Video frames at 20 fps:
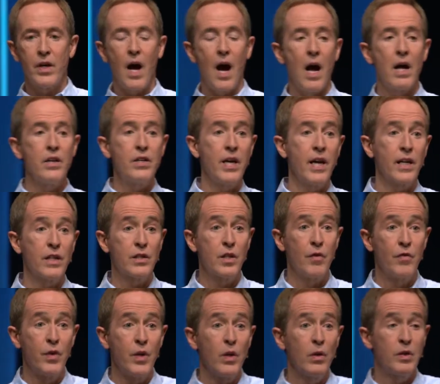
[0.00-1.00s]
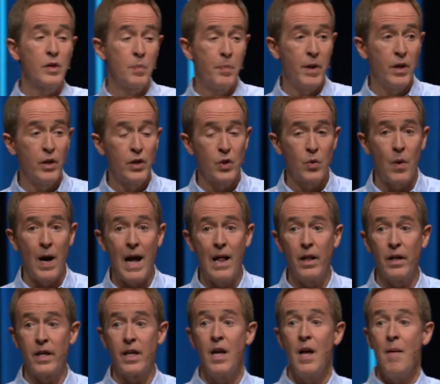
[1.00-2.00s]
the context of your
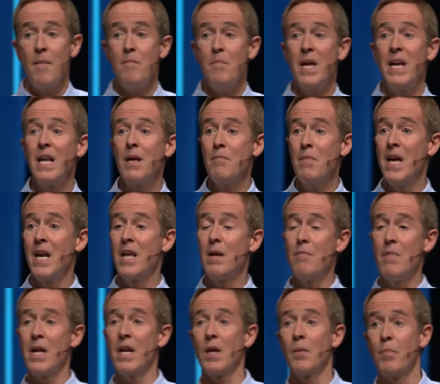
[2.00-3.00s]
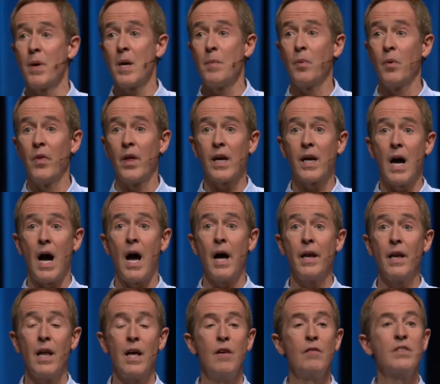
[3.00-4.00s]
spirituality many, many, many people that
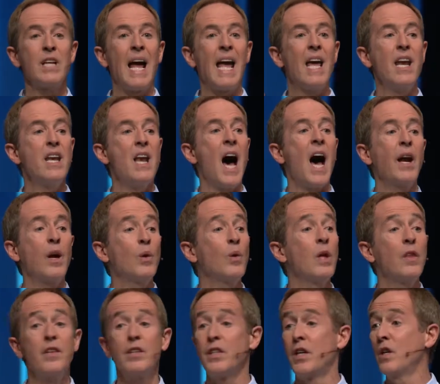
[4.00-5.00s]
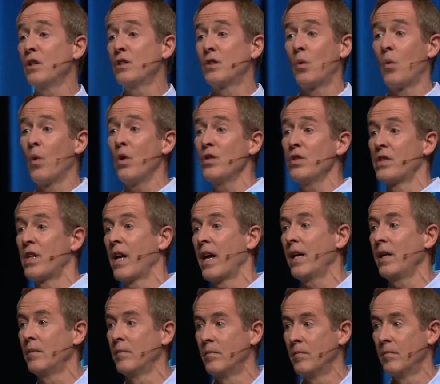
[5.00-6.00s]
God loves. And not only this, here's the worst
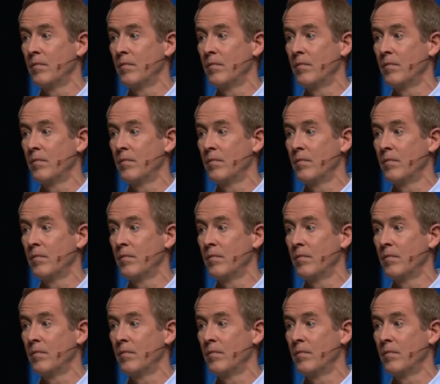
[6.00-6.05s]
thing.